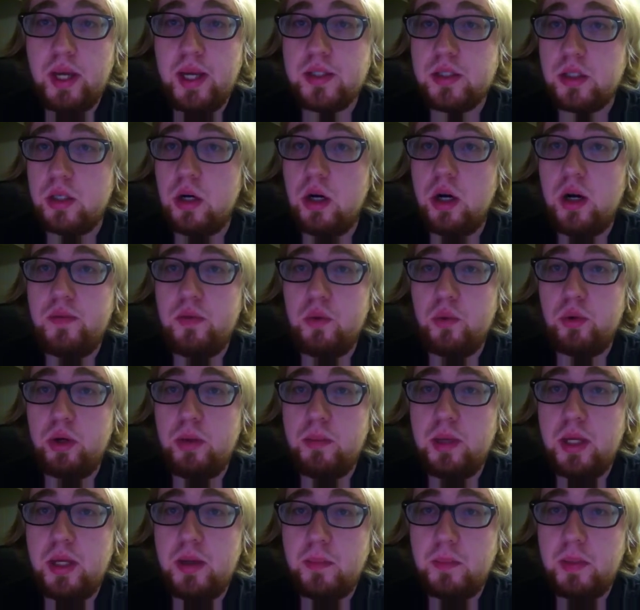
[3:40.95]
It's an awful
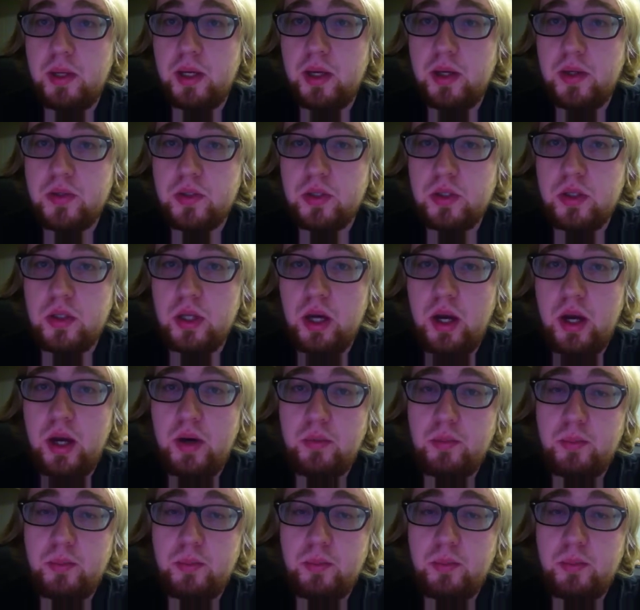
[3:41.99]
remake, because I